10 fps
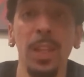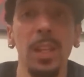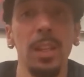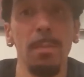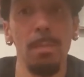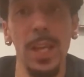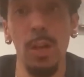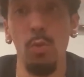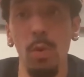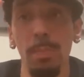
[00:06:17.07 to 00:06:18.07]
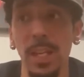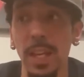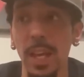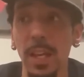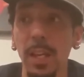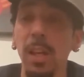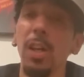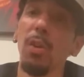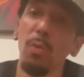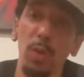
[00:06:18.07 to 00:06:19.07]
The Man Who Would Be King,
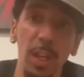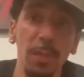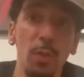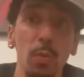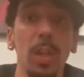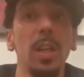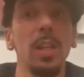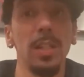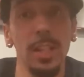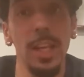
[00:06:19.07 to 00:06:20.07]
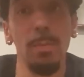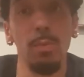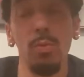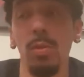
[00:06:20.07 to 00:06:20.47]
will give you a good example.